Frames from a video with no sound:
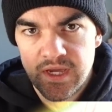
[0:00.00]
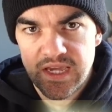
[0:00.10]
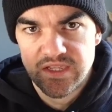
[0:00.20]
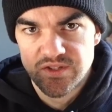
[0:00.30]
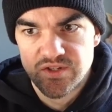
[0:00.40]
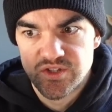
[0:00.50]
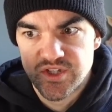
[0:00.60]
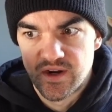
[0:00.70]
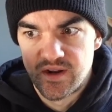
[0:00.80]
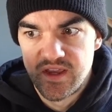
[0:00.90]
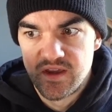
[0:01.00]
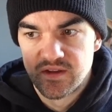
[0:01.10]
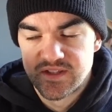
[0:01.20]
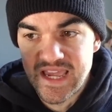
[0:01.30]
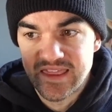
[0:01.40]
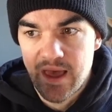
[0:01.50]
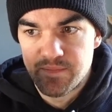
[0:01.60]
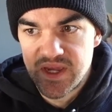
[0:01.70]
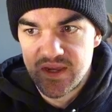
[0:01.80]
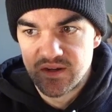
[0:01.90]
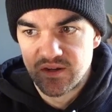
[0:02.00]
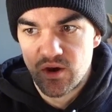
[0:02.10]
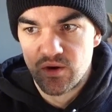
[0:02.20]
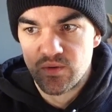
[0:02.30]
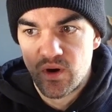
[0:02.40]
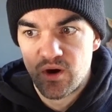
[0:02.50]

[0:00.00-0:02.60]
It doesn't suddenly take that bead and go,